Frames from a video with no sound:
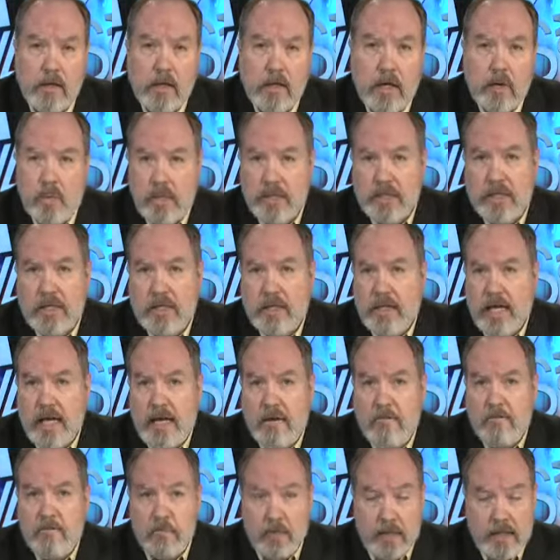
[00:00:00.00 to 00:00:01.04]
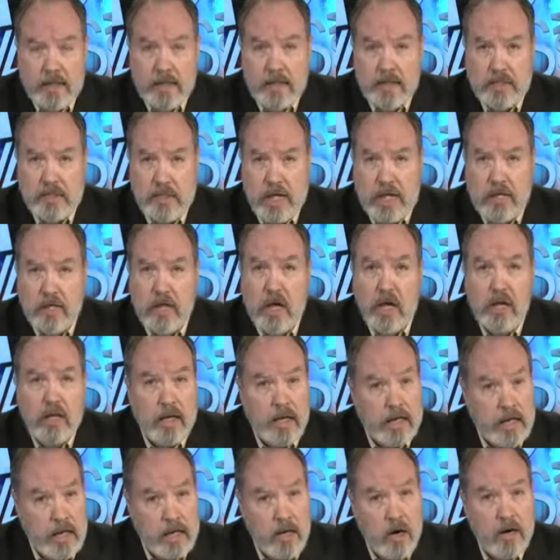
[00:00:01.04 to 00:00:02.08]
We see that they bring this in
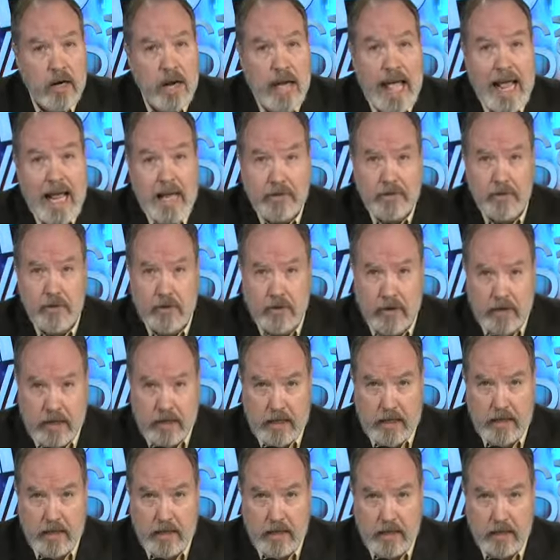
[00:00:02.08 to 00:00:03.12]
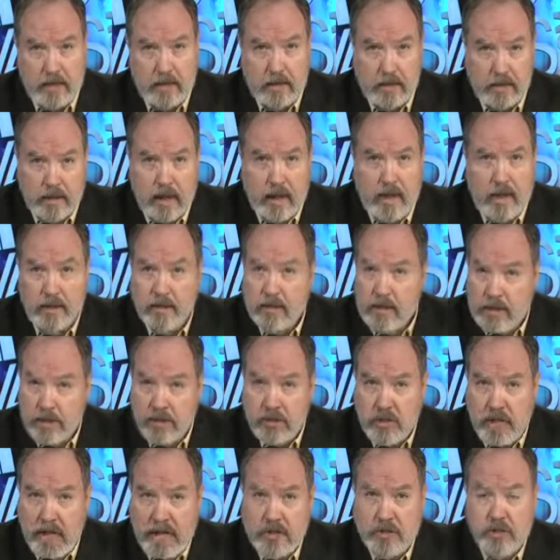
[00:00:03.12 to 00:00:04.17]
again on 8:30 uh, this
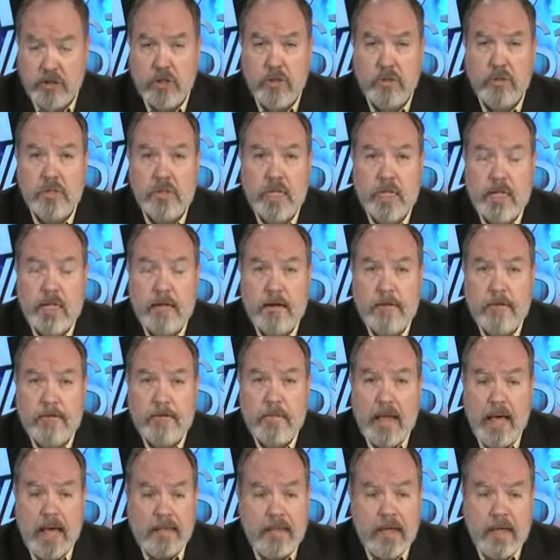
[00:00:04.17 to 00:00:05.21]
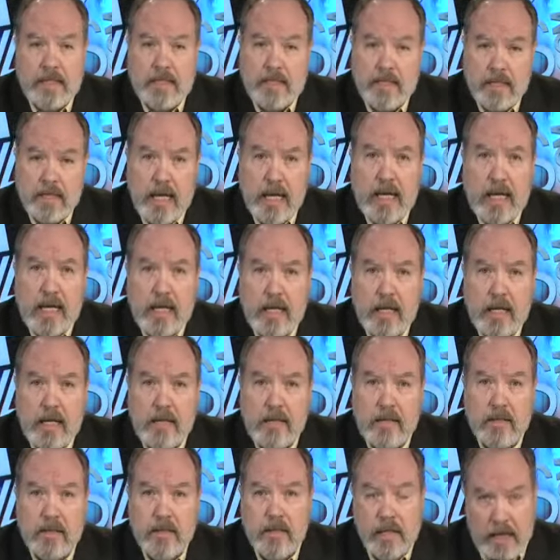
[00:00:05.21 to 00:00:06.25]
last Tuesday, and then today
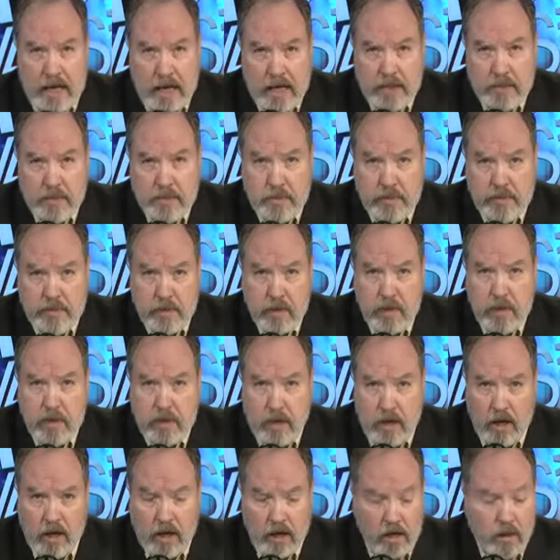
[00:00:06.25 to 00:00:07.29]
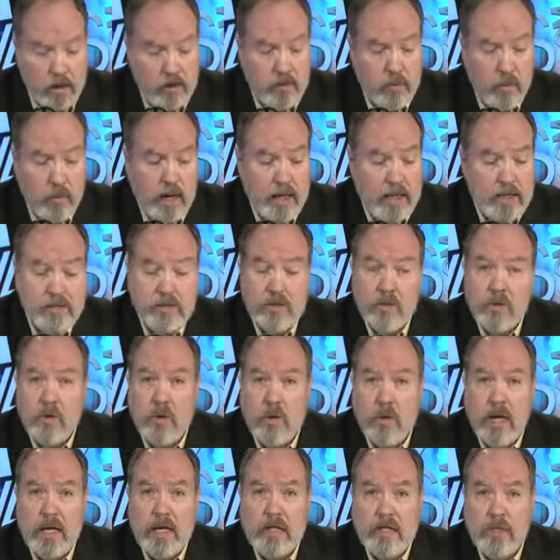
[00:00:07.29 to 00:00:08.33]
it has to be voted on. Otherwise, they're
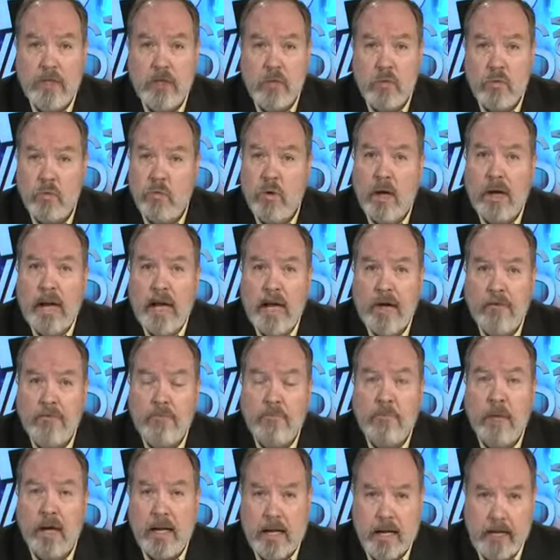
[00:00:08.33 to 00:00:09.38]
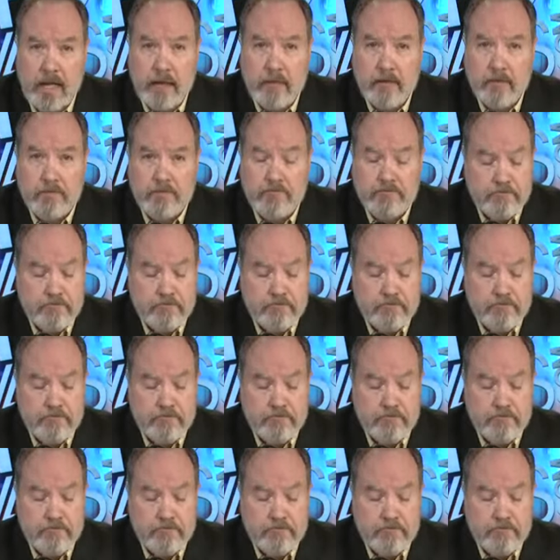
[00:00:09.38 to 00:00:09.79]
going to run out of money.